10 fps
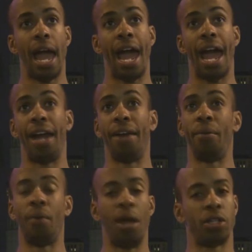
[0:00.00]
and
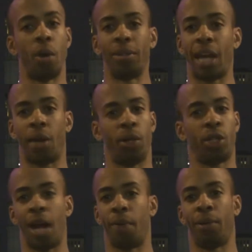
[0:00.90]
it's almost like we are
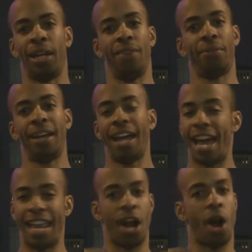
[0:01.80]
trying to believe,
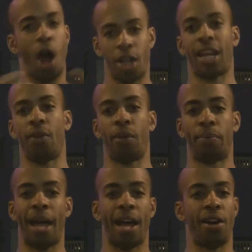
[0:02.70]
and then our hearts got
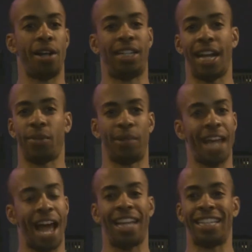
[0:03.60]
ripped out of our chest with
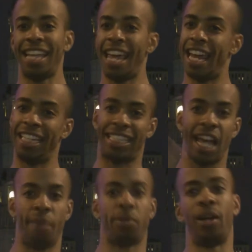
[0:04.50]
Dallas, and then
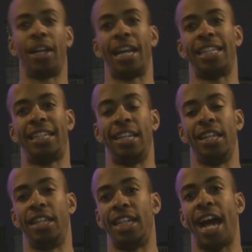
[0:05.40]
stomped on against
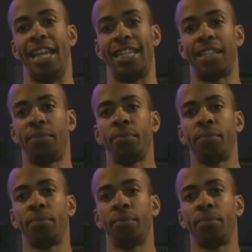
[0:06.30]
the Giants.